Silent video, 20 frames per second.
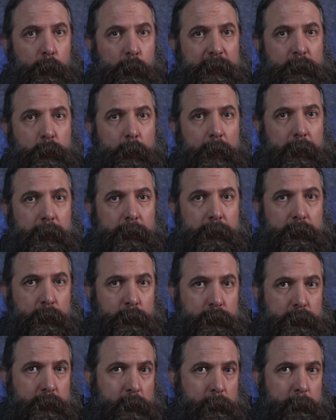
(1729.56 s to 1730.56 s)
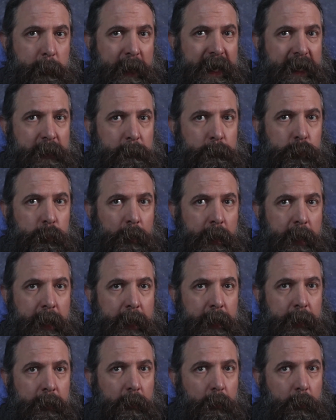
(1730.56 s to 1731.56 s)
we want to do domain
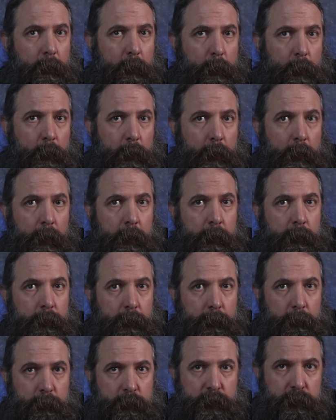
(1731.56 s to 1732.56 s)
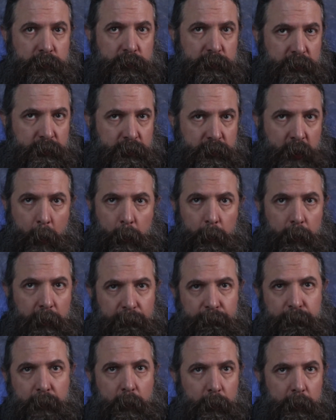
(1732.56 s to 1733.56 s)
play or just
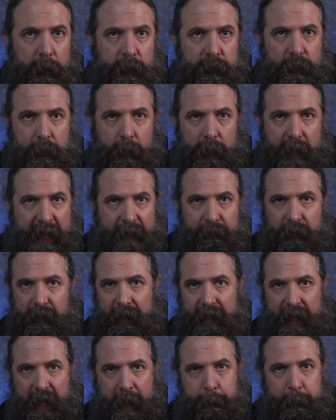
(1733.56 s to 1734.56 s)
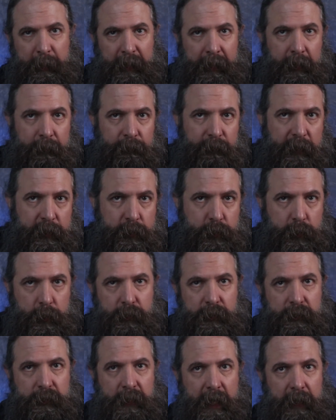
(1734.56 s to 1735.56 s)
totally focus on having epic
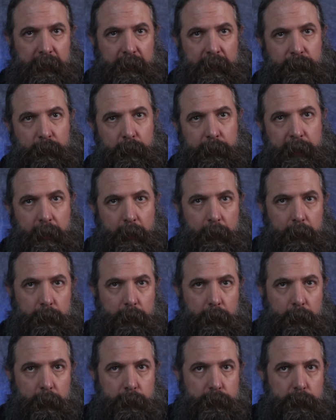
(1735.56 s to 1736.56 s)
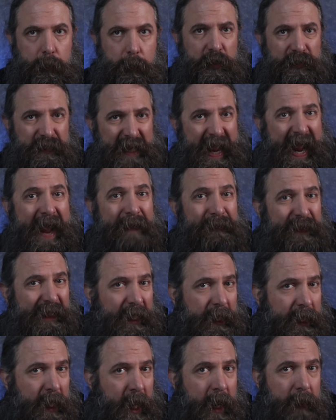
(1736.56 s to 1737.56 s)
adventures as high-level characters. Just
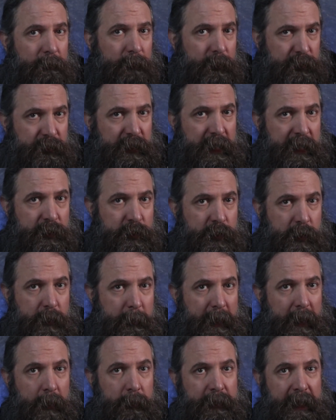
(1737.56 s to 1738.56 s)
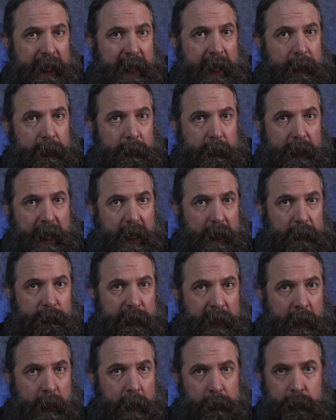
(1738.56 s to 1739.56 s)
having a conversation about that out of
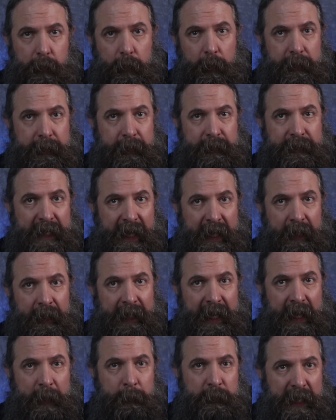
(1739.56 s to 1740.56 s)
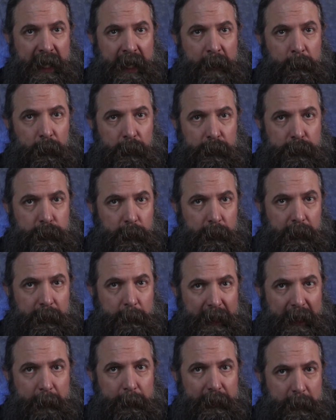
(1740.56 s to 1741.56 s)
character at the game table is really
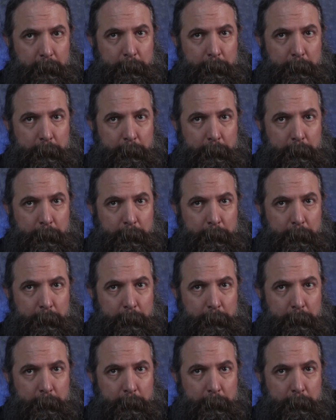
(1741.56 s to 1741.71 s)
maybe